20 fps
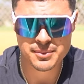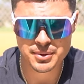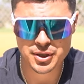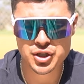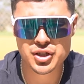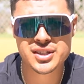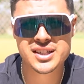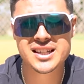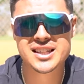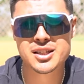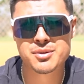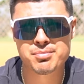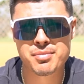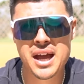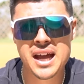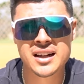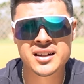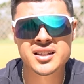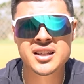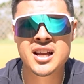but just
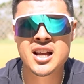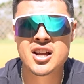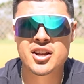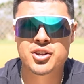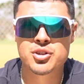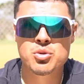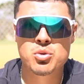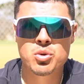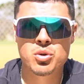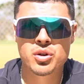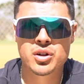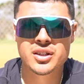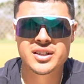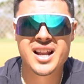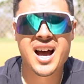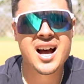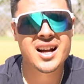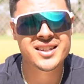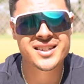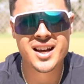expect your
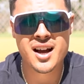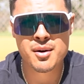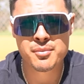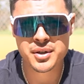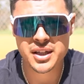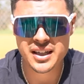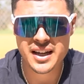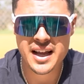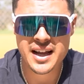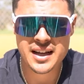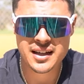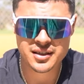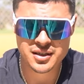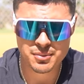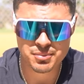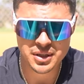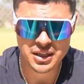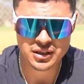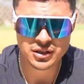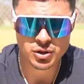non-dominant hand to
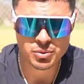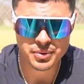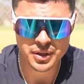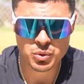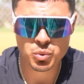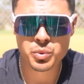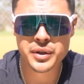be a little bit